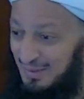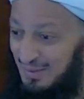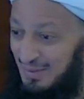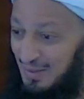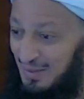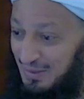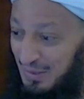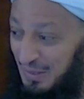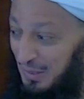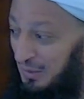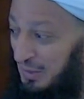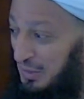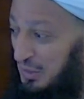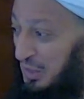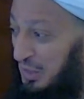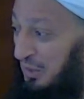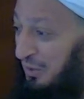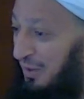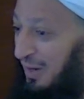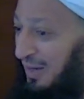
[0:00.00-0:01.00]
Read the
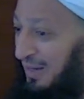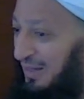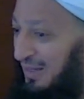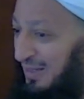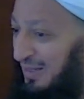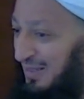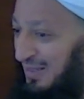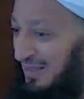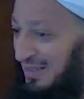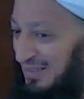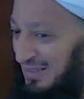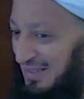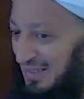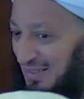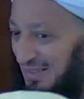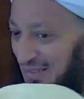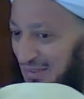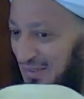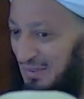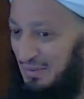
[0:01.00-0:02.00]
seerah.
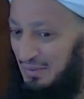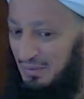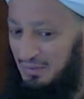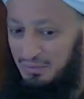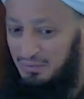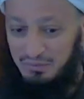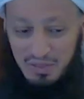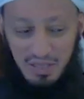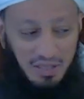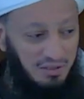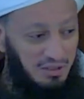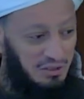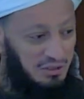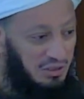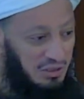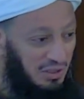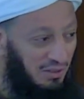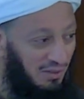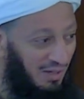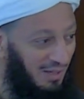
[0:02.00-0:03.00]
Read the
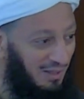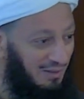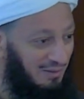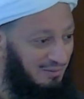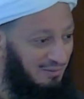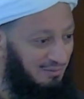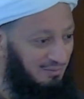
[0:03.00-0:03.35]
seerah.